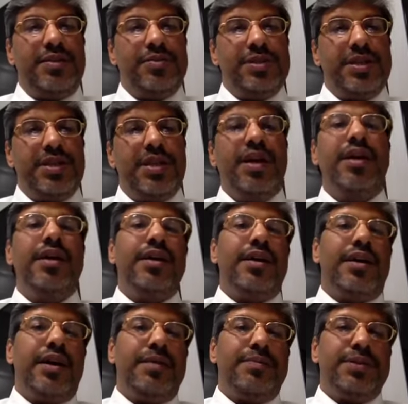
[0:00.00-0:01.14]
using the
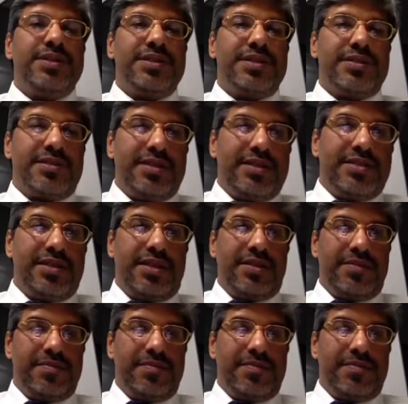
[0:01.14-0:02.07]
hypothesis testing.